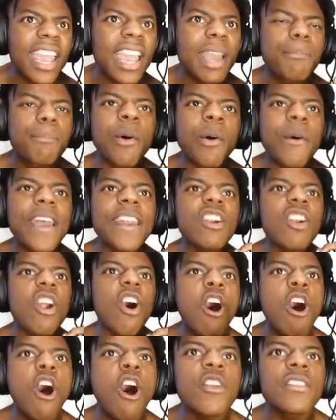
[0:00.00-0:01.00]
Eh, bro, and they're
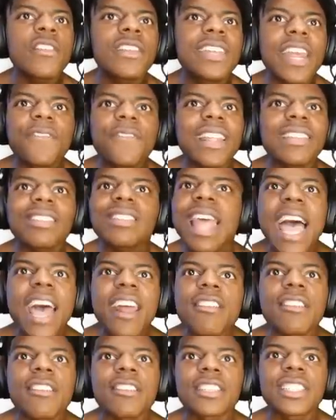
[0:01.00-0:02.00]
all different
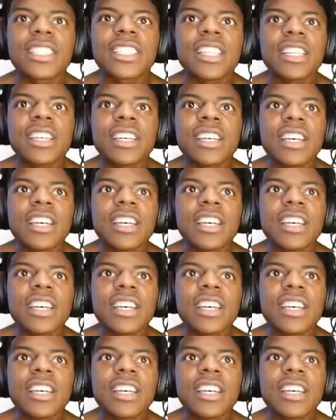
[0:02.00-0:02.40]
letters.